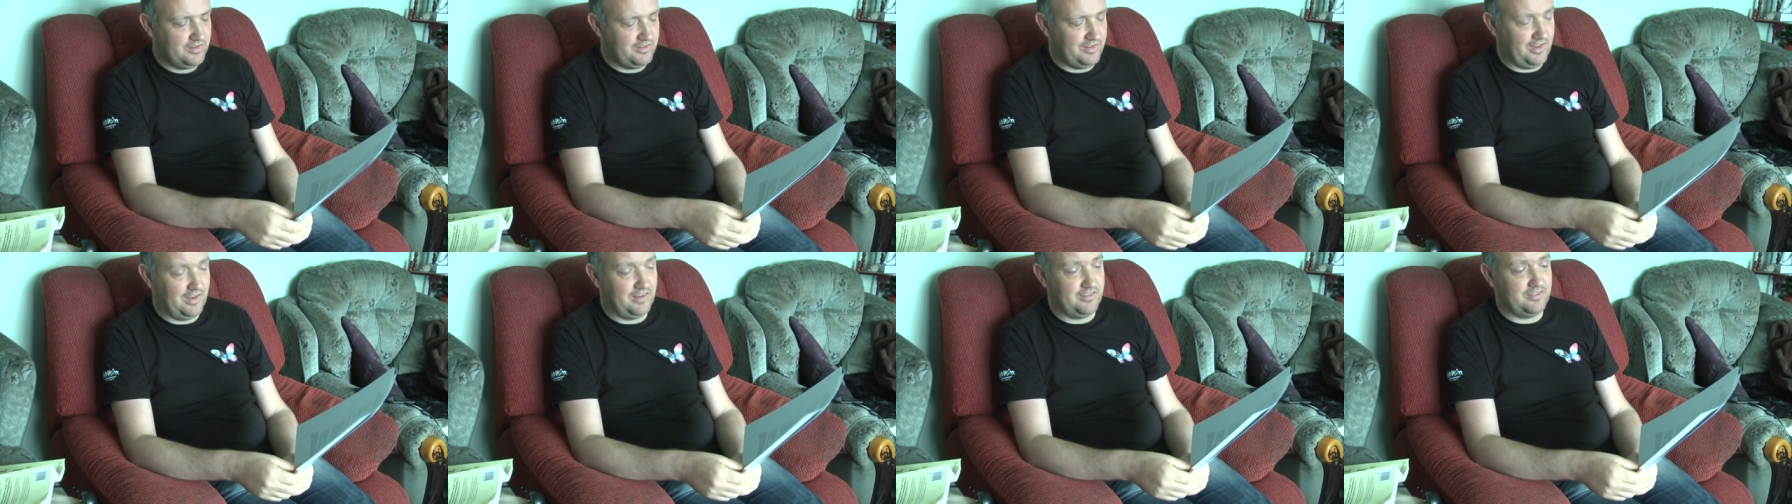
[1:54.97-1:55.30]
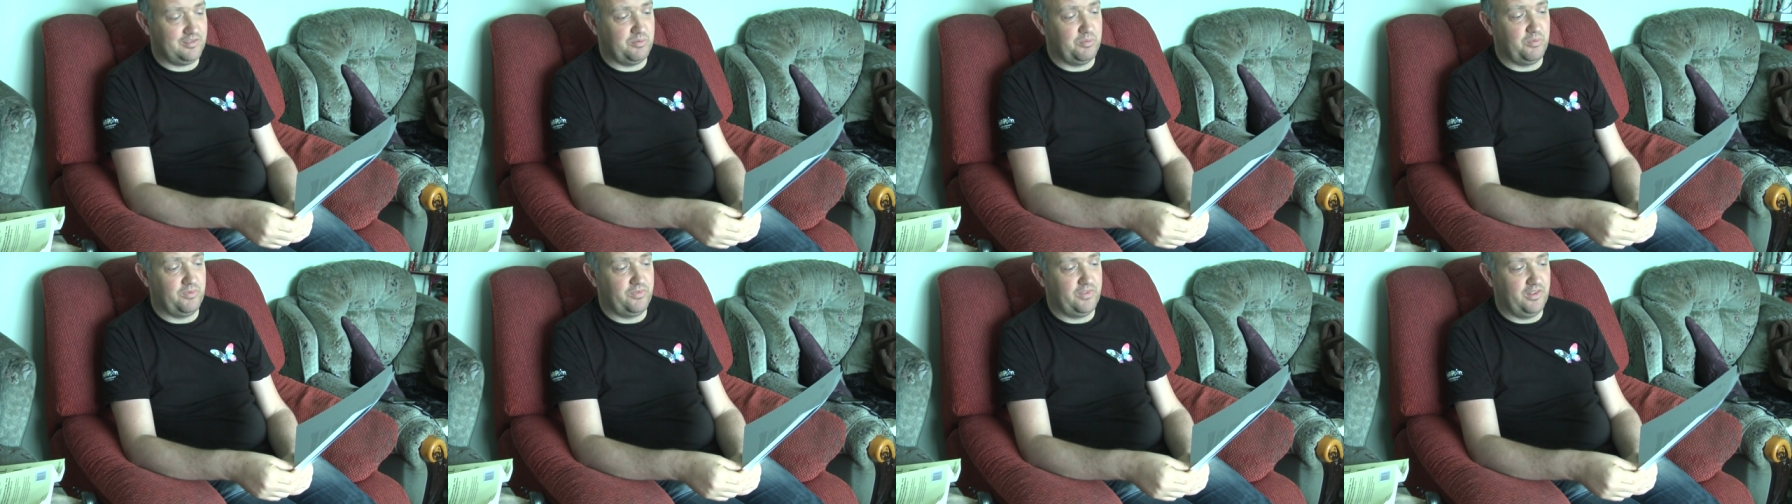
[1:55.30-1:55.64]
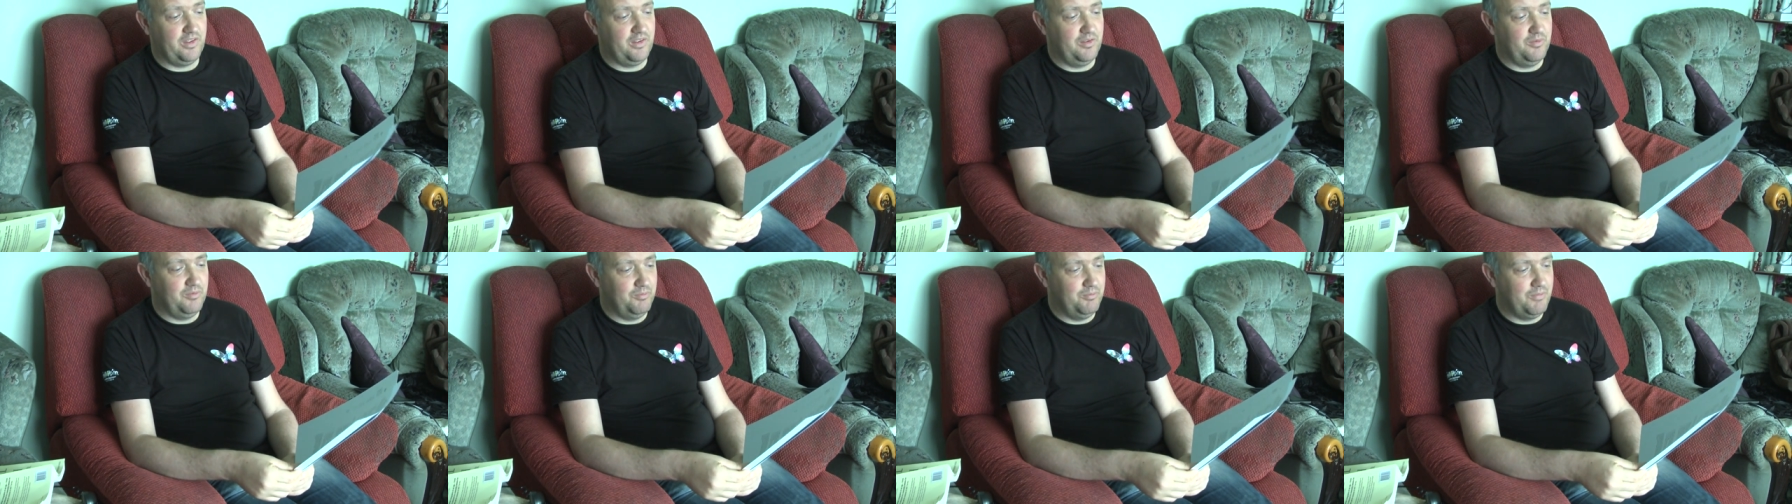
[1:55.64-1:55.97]
There's some of
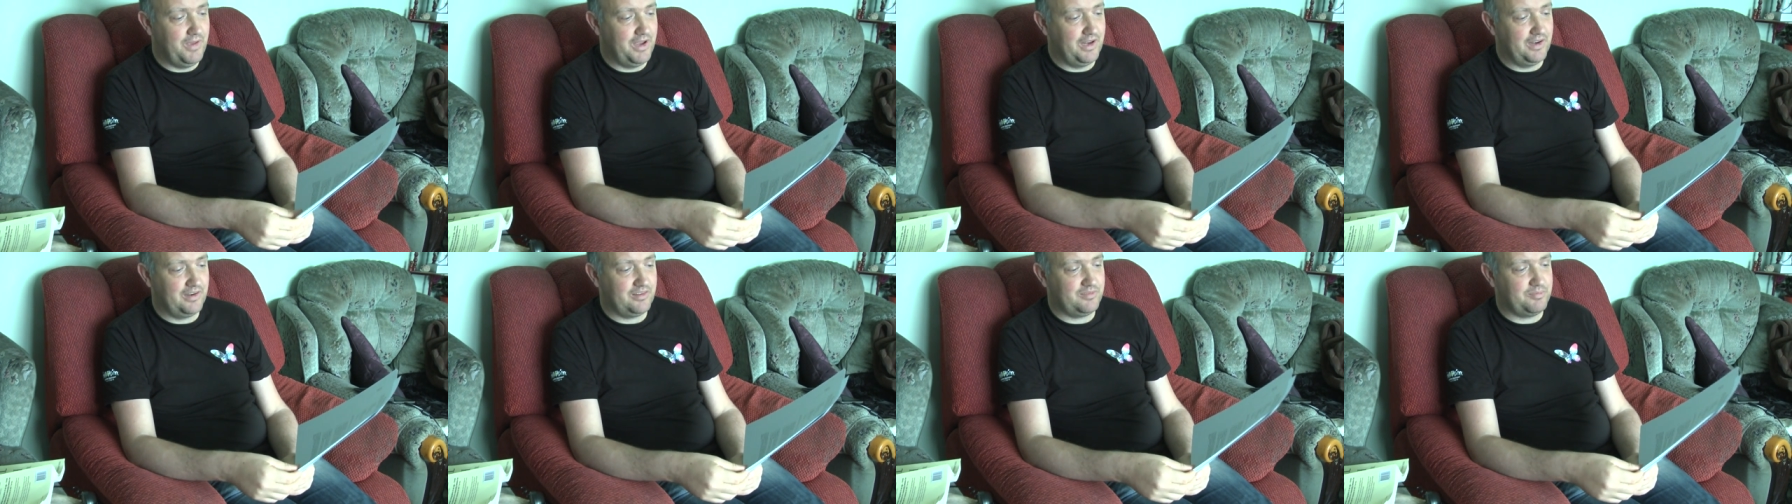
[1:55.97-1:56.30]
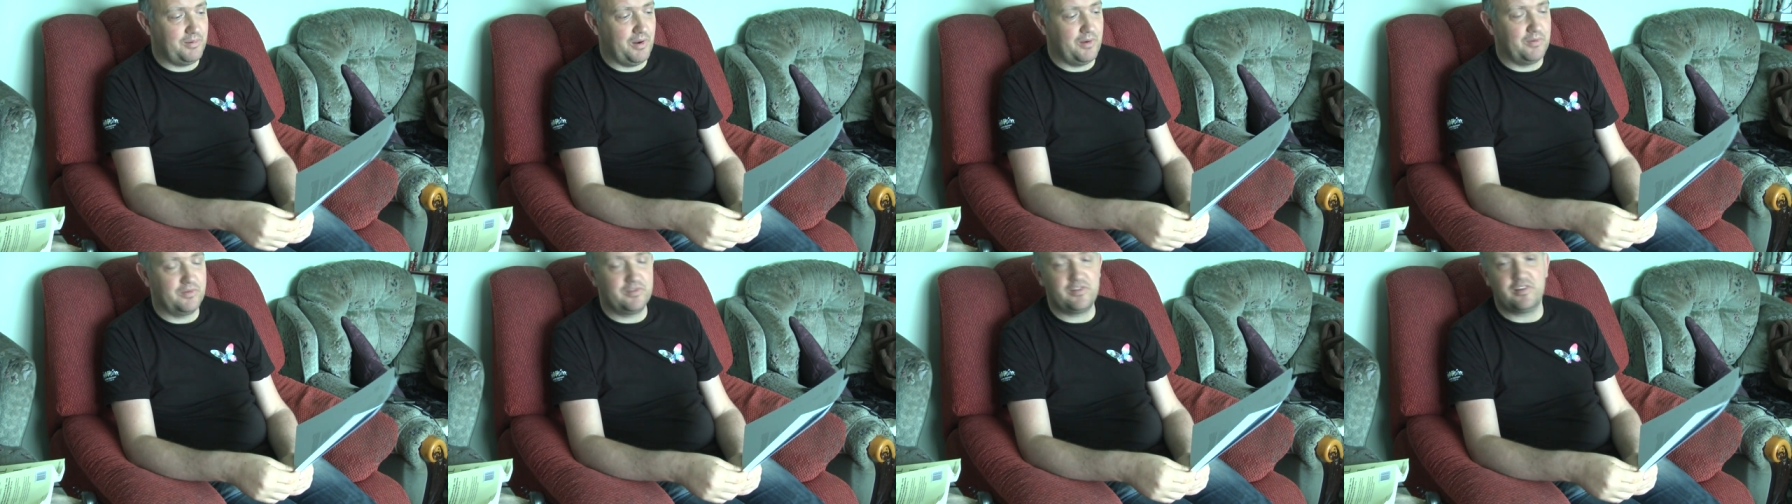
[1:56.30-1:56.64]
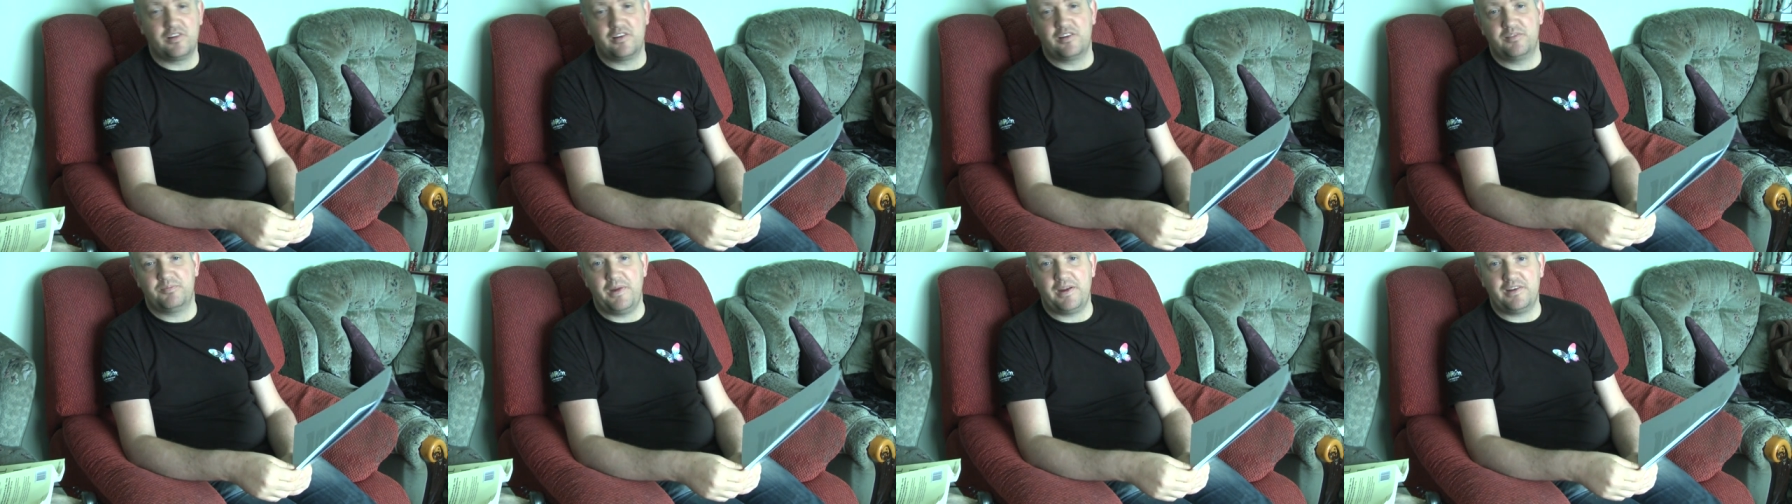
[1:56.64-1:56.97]
the main experiments
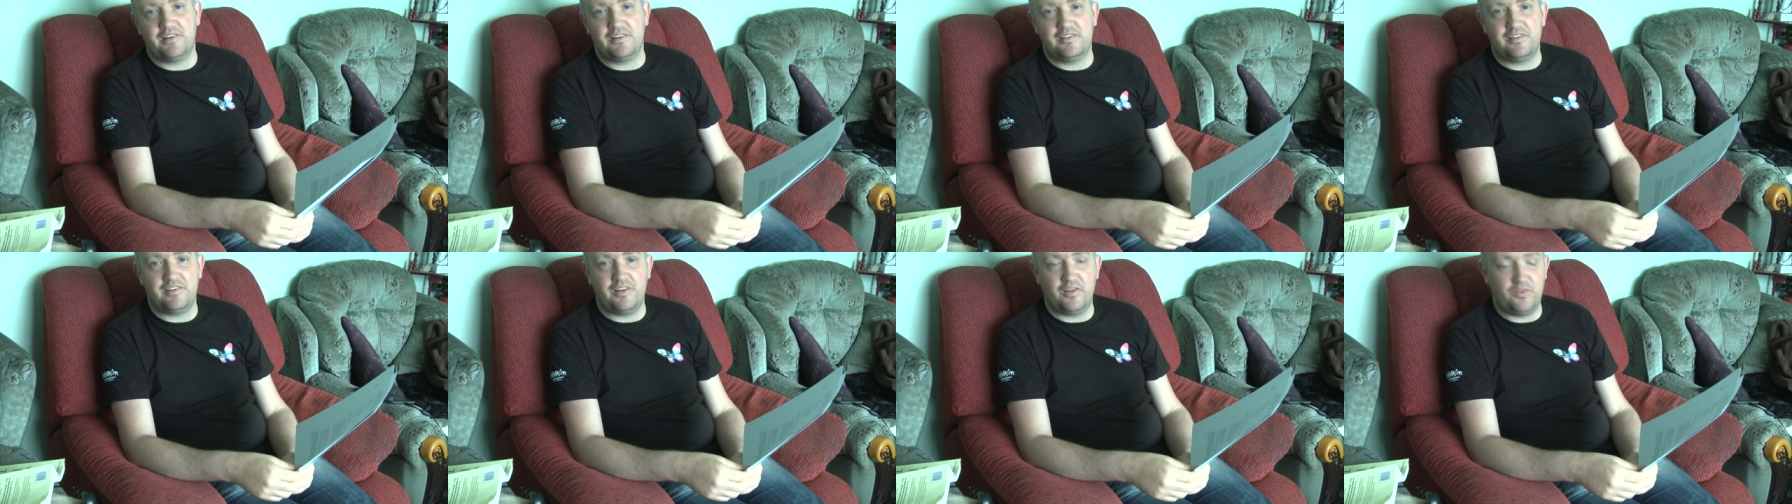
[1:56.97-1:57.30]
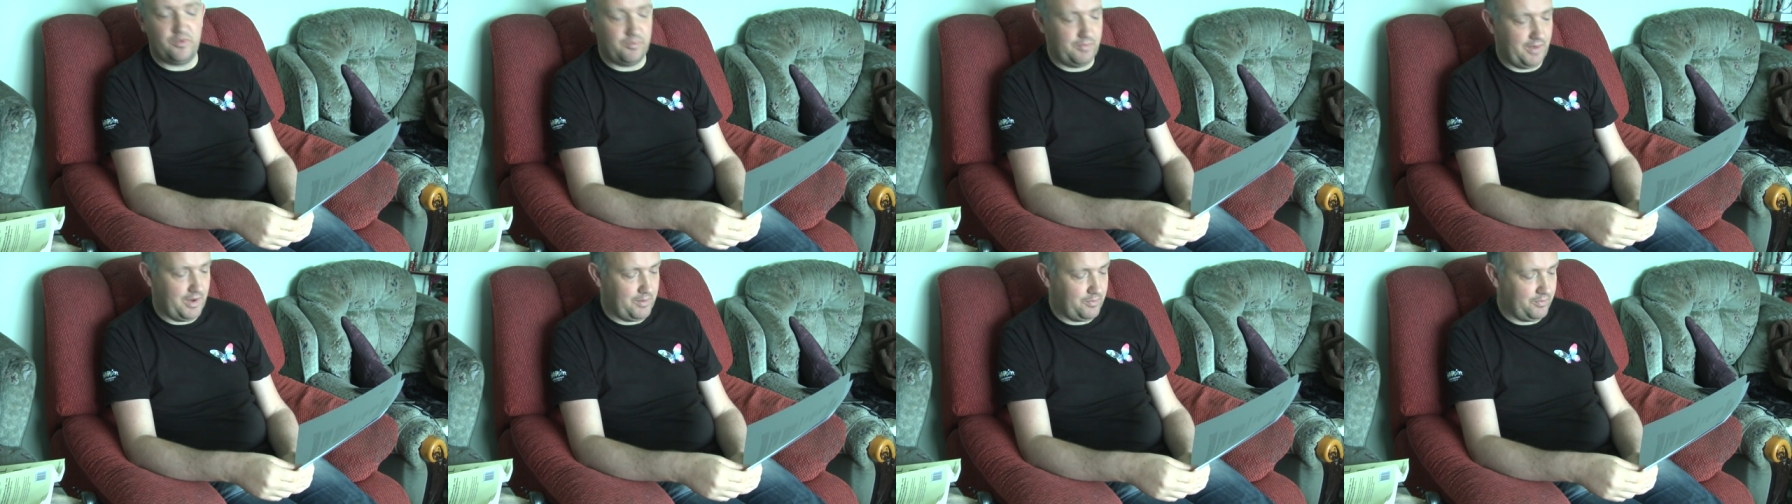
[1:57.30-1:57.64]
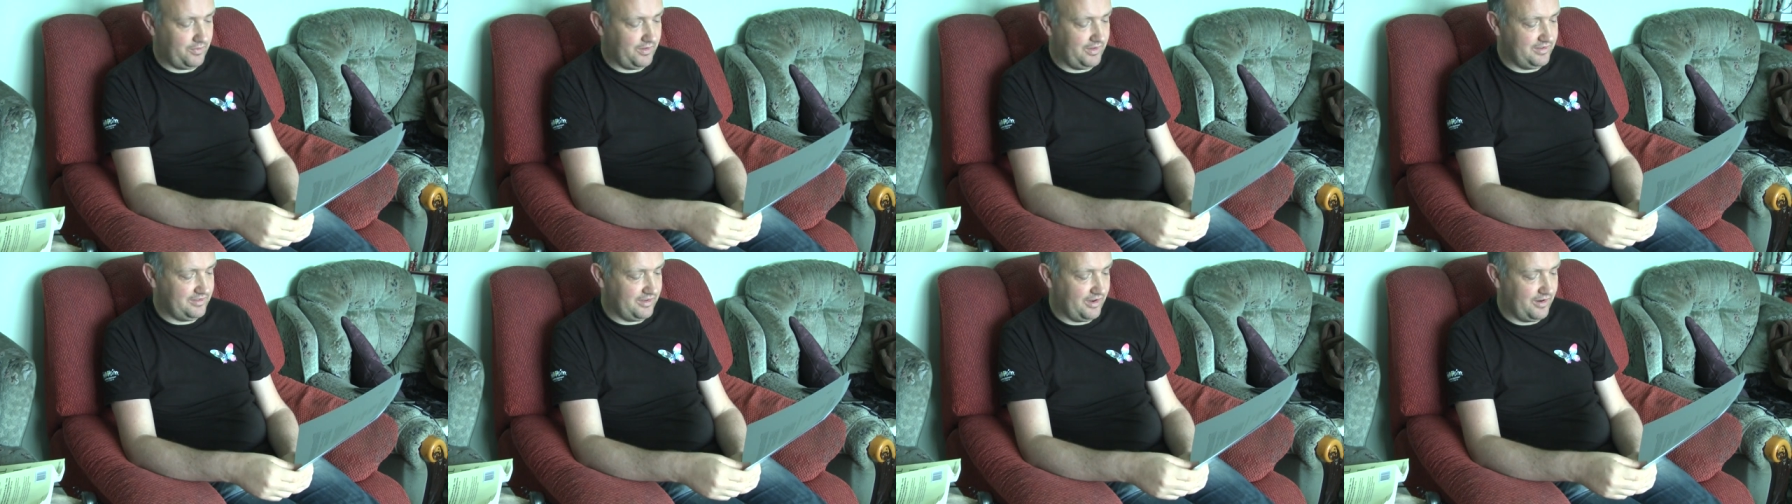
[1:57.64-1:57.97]
I'd expect to see on the paper
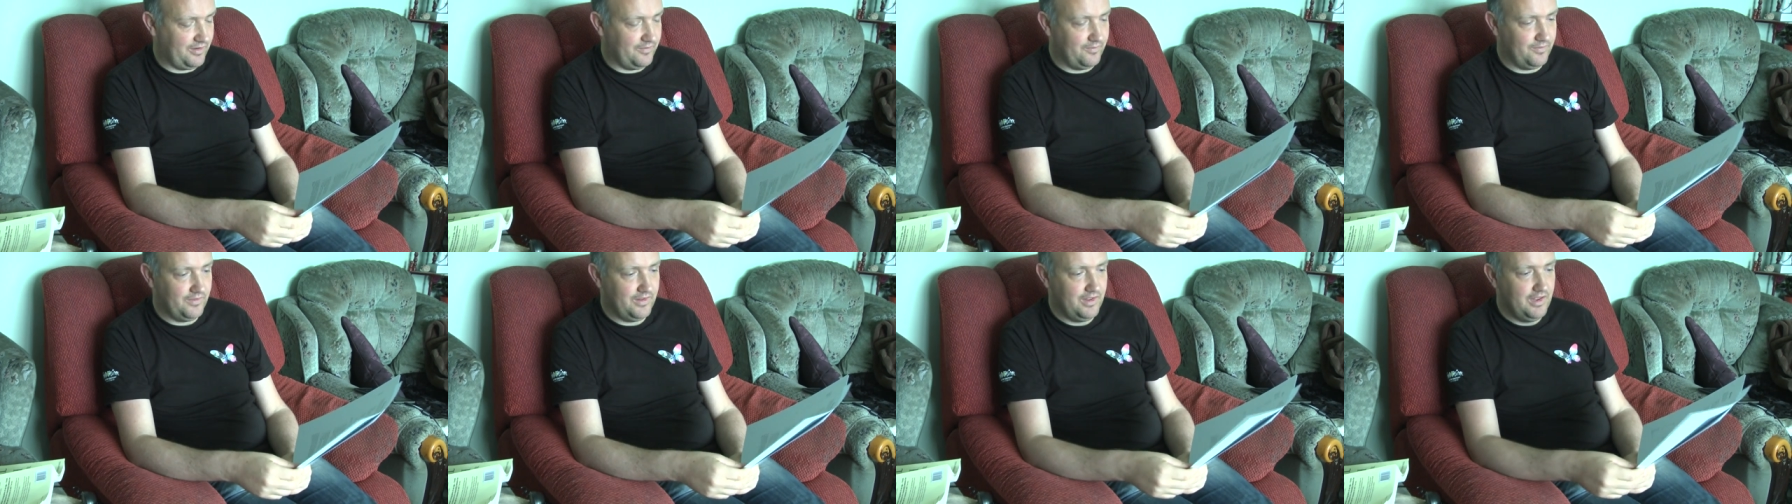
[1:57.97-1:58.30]
this year.